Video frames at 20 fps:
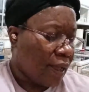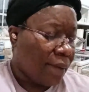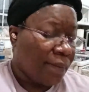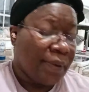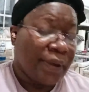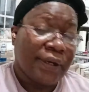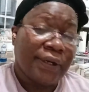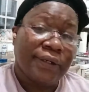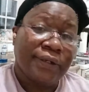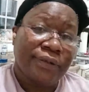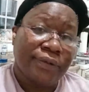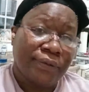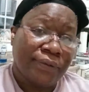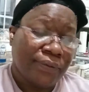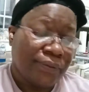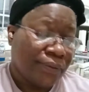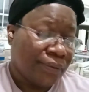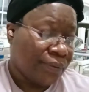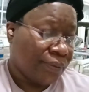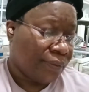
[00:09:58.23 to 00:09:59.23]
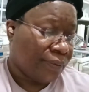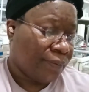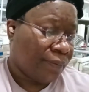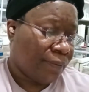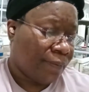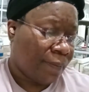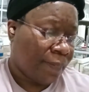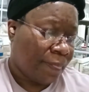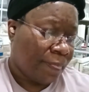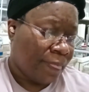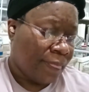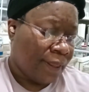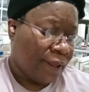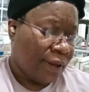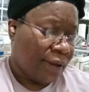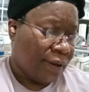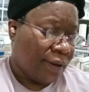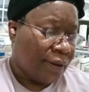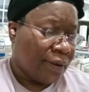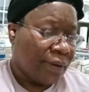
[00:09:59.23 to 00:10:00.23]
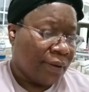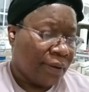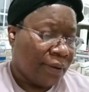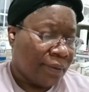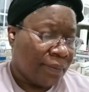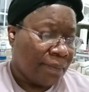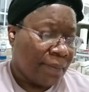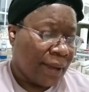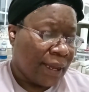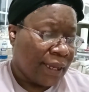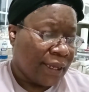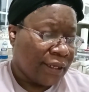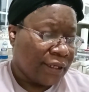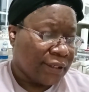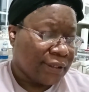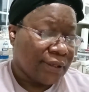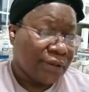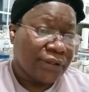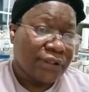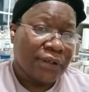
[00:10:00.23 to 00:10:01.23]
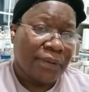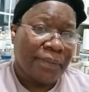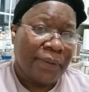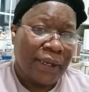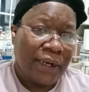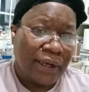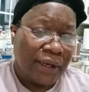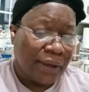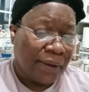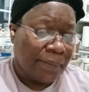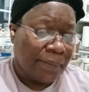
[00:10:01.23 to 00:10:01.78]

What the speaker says: I'm going to do my social media